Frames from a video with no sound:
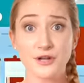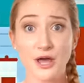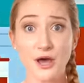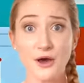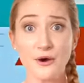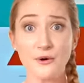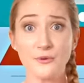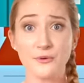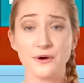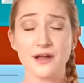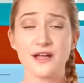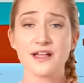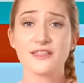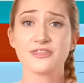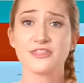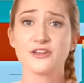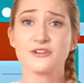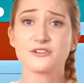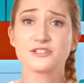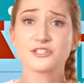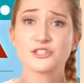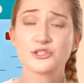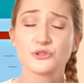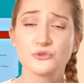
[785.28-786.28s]
no,
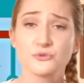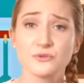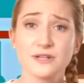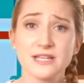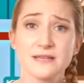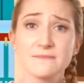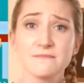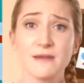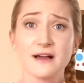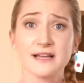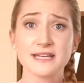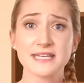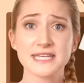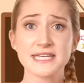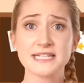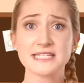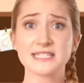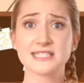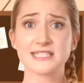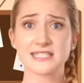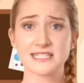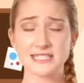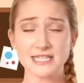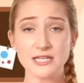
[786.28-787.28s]
there's three
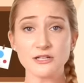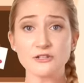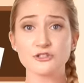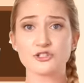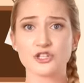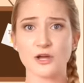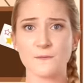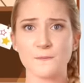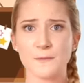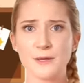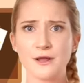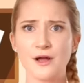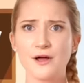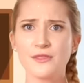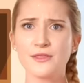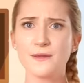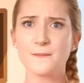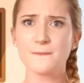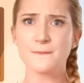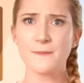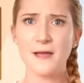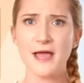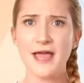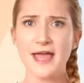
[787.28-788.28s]
monkeys still jumping on the
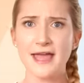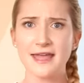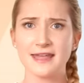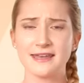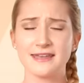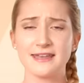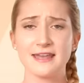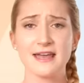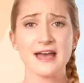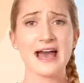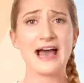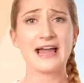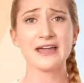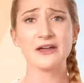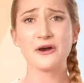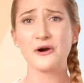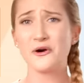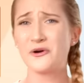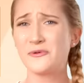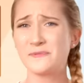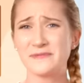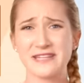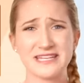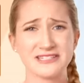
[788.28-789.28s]
bed. I
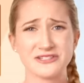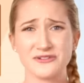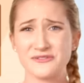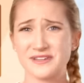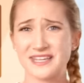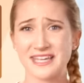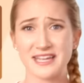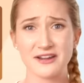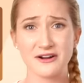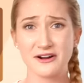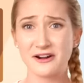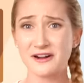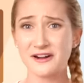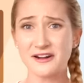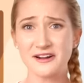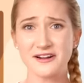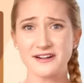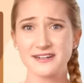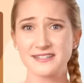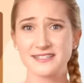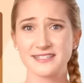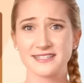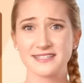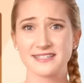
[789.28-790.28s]
hope they don't get
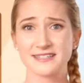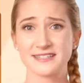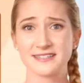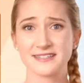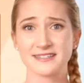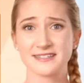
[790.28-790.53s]
hurt.